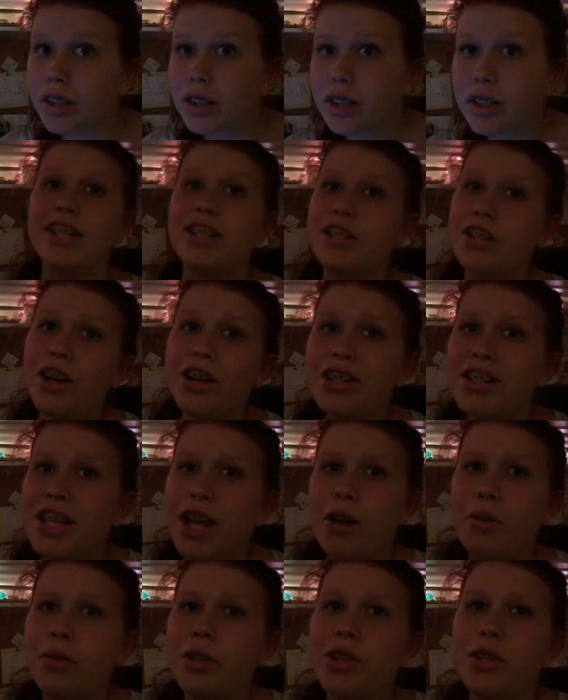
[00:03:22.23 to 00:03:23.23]
it starts
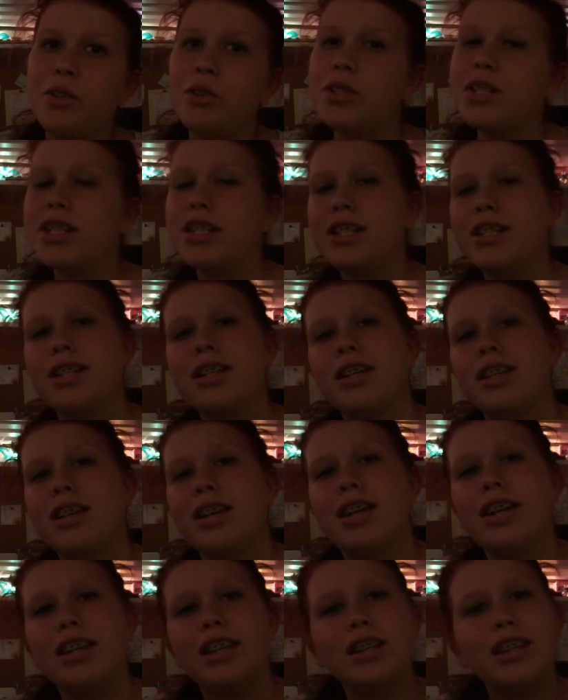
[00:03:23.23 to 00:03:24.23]
out with you just
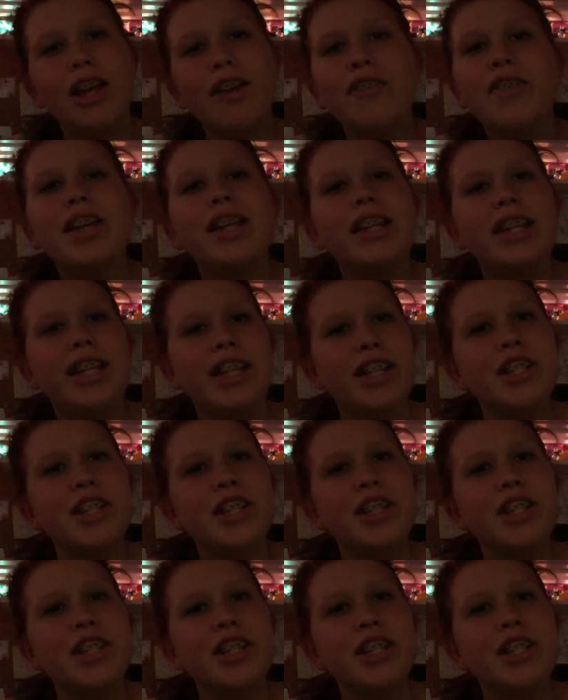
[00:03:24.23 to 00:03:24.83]
lovingly